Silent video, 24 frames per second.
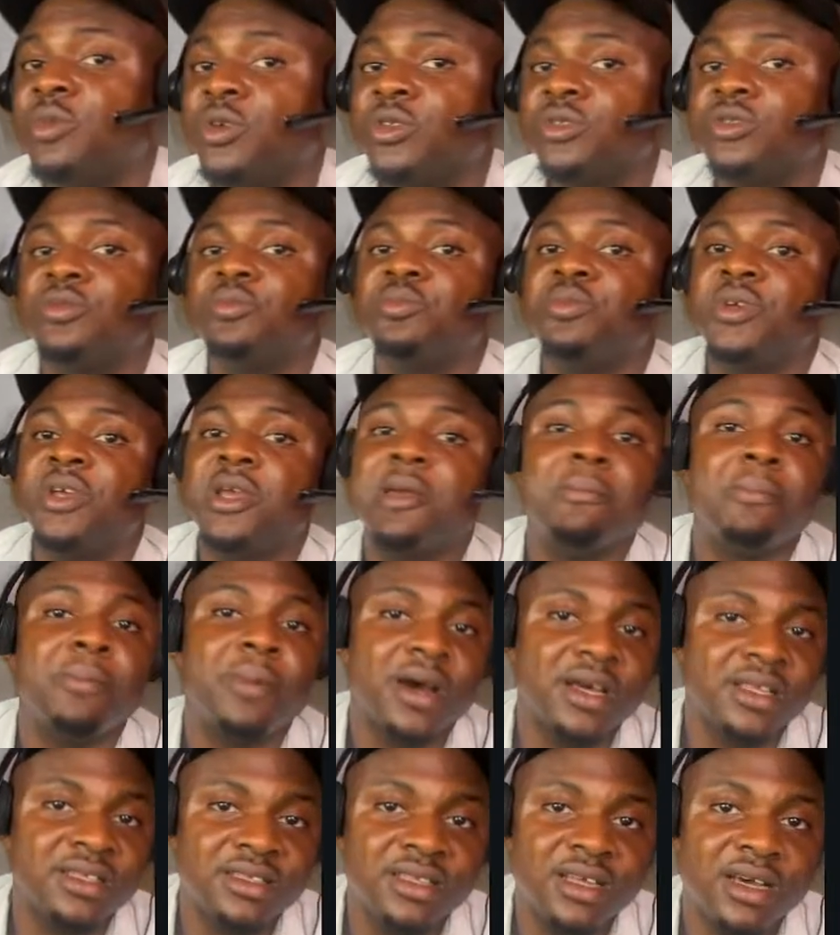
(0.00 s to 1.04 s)
be a
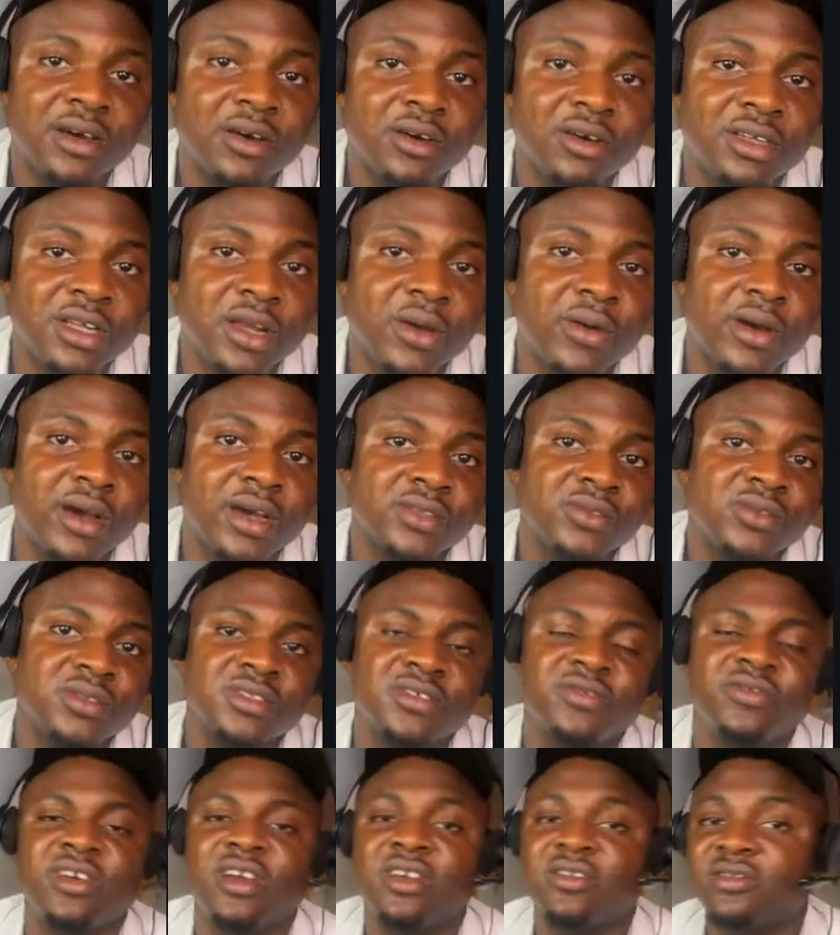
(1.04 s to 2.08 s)
partner on our
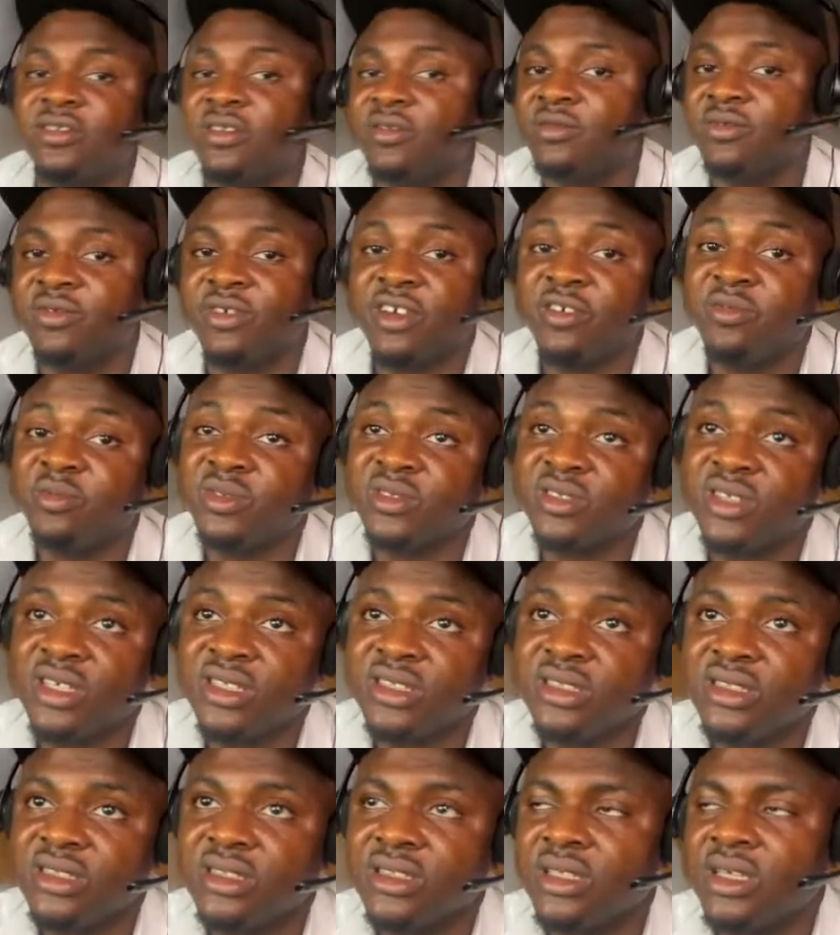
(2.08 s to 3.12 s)
25.75%.
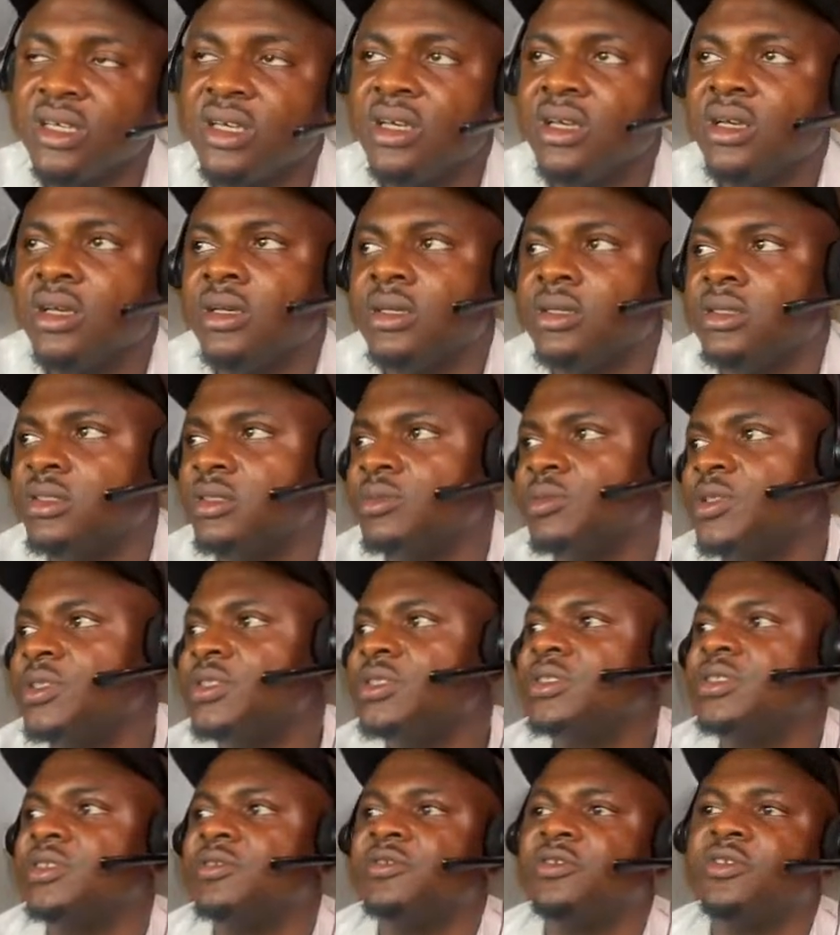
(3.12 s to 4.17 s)
It means if you
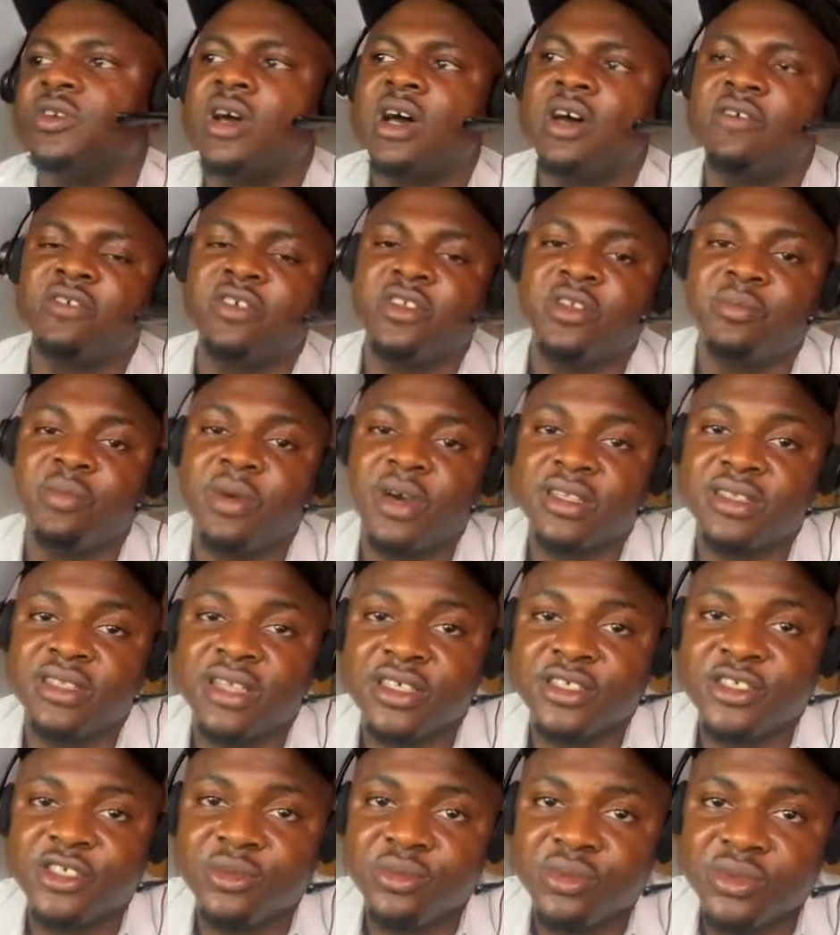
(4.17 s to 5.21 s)
don't have any partnership
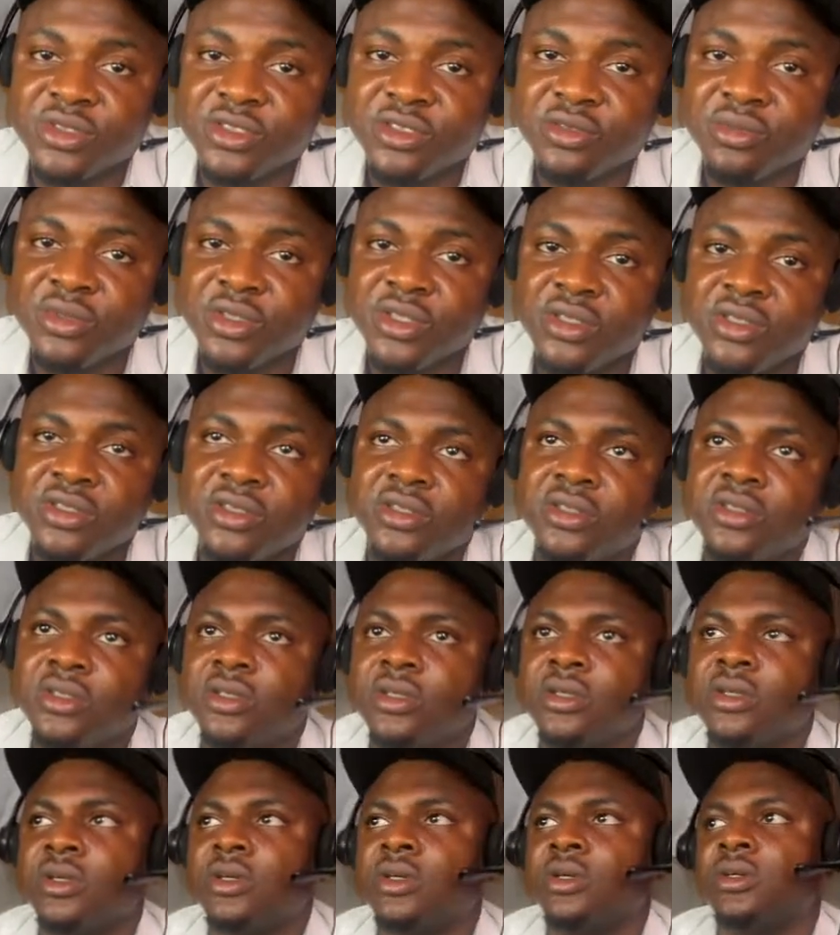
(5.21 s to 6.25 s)
with me,
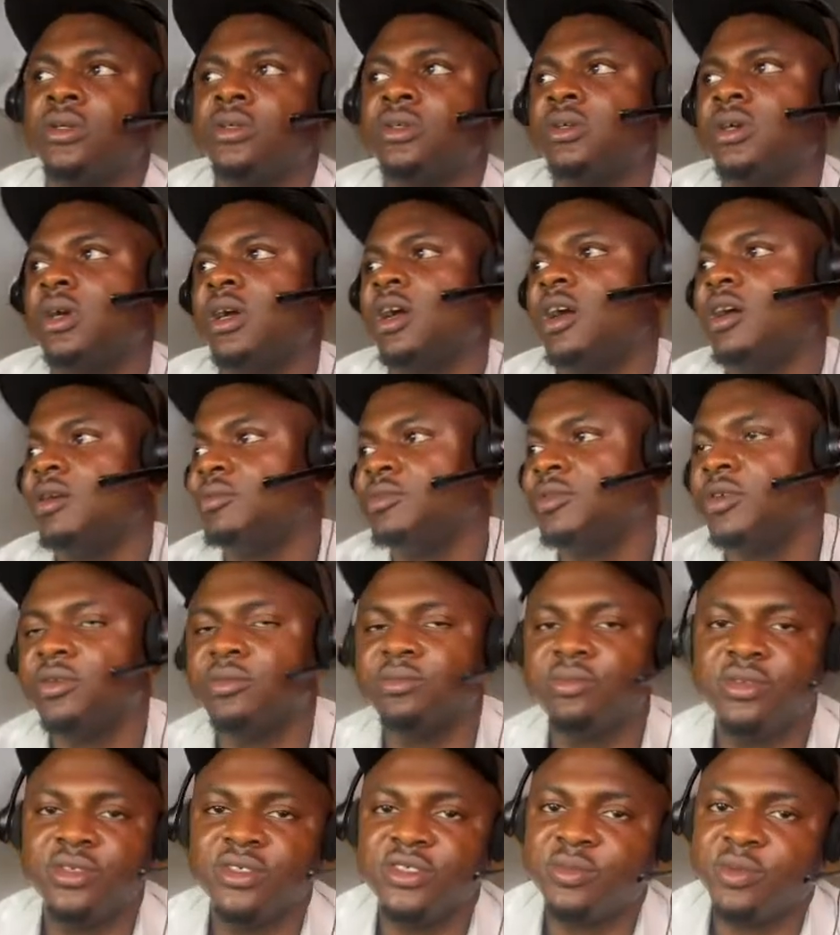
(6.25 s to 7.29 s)
don't please
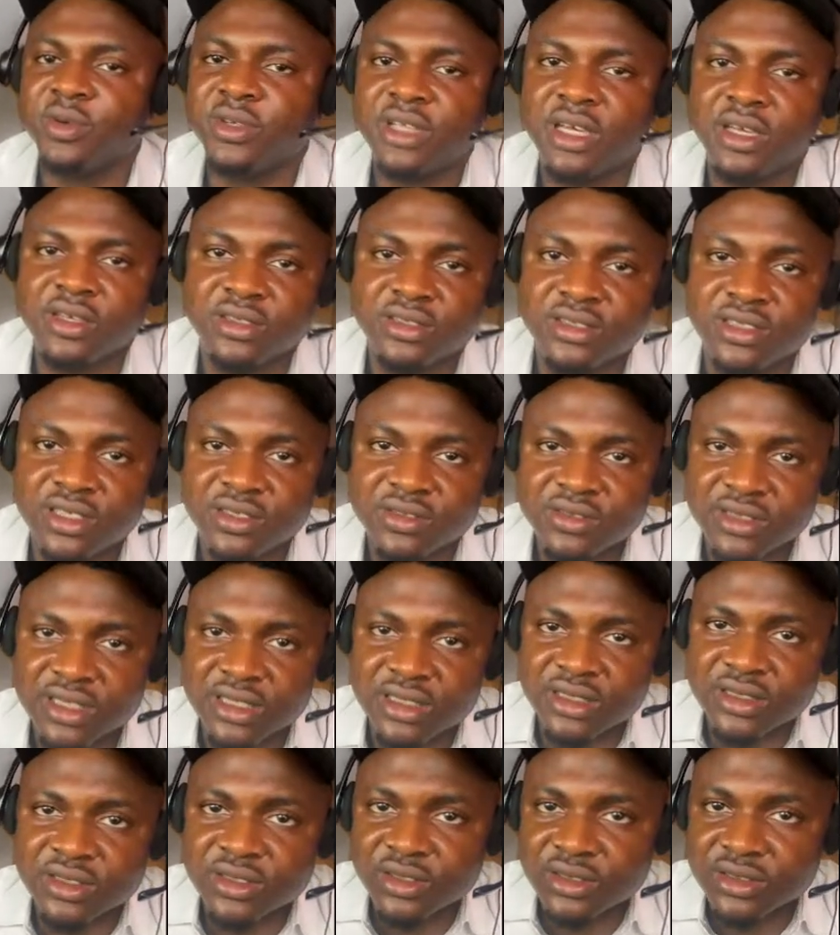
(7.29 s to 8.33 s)
bother yourself sending
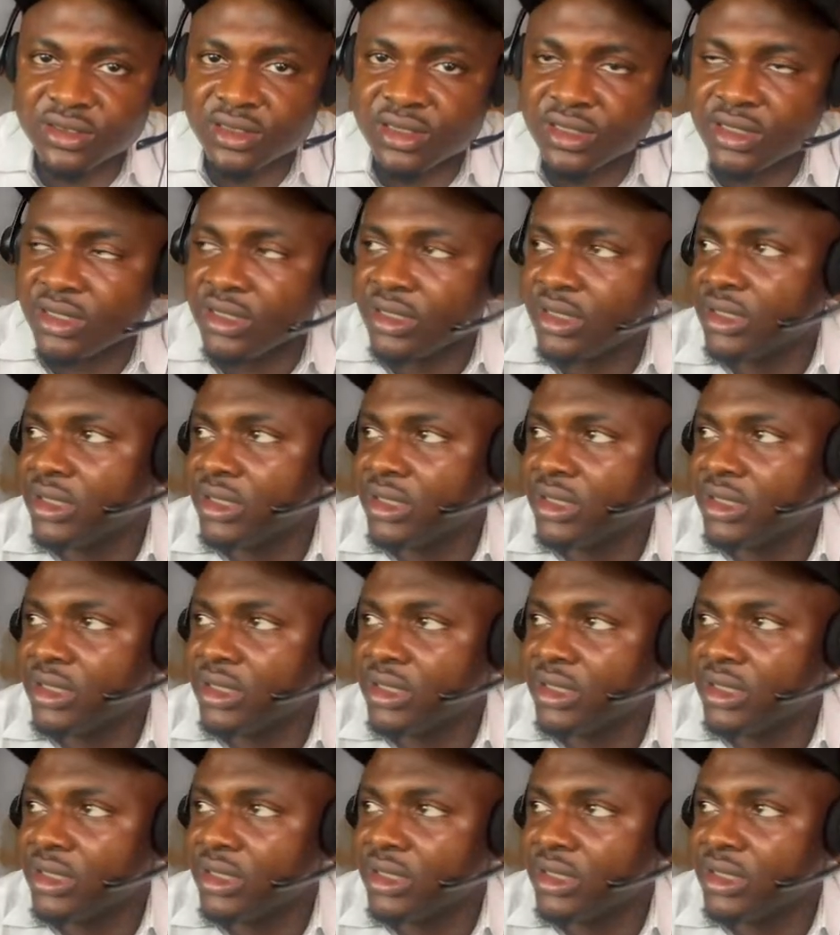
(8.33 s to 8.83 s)
us link.